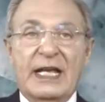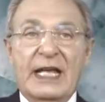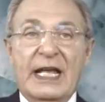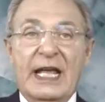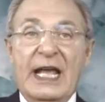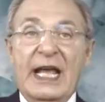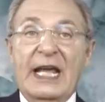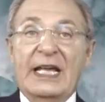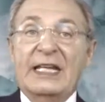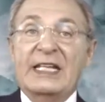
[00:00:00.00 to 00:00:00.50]

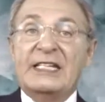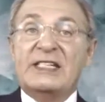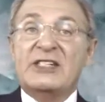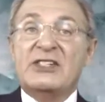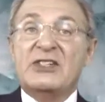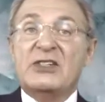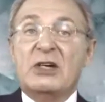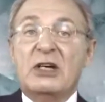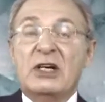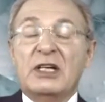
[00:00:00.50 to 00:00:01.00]
and it's
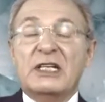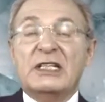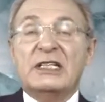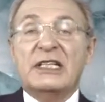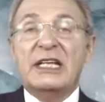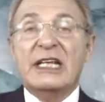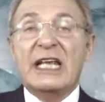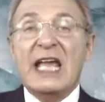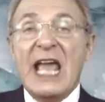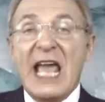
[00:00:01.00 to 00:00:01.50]

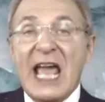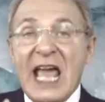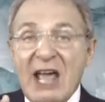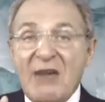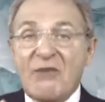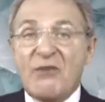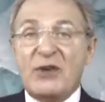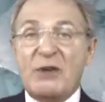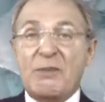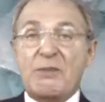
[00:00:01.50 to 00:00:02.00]
targeting
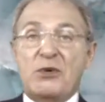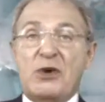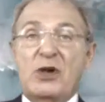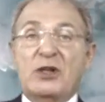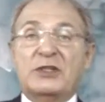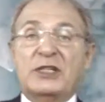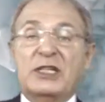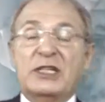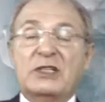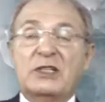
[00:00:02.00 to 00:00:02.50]
every
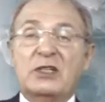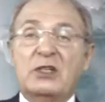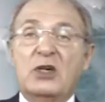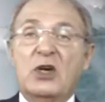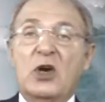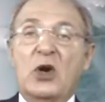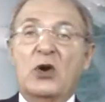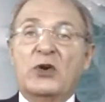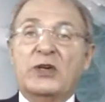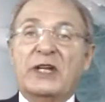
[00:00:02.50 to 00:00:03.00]
product on